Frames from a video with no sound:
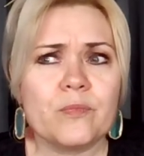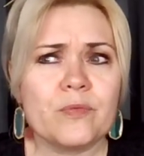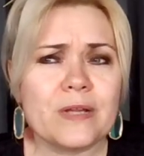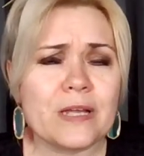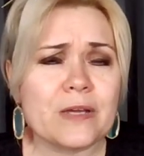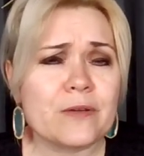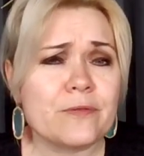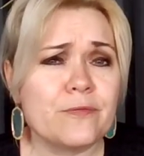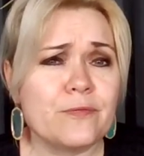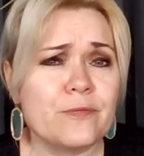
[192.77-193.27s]

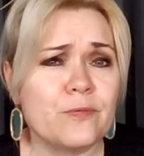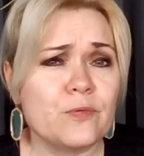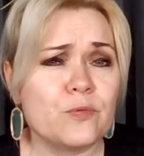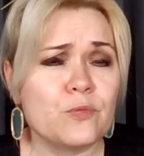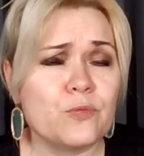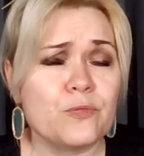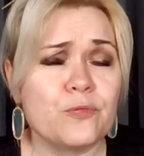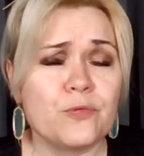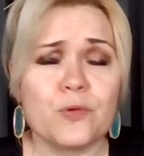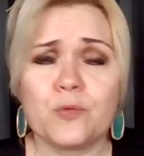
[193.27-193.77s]
like
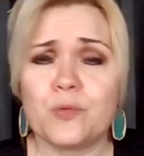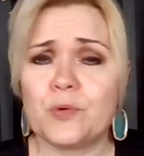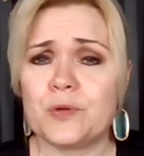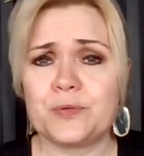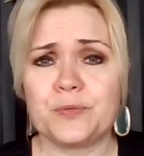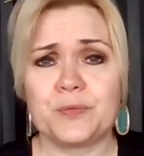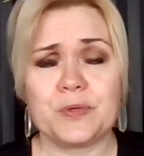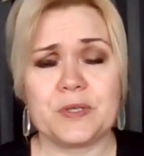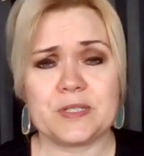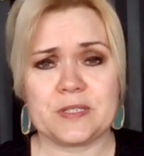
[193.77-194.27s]
for
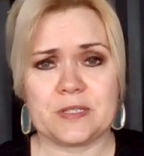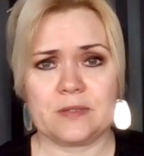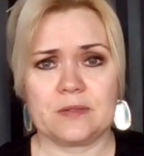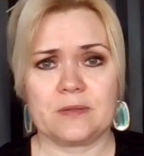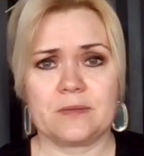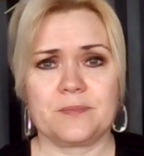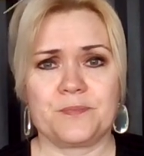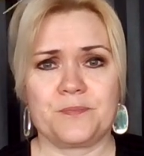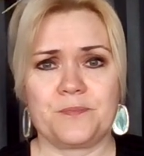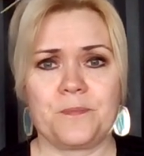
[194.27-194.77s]
what
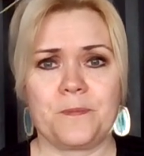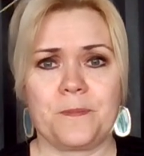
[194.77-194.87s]
reason?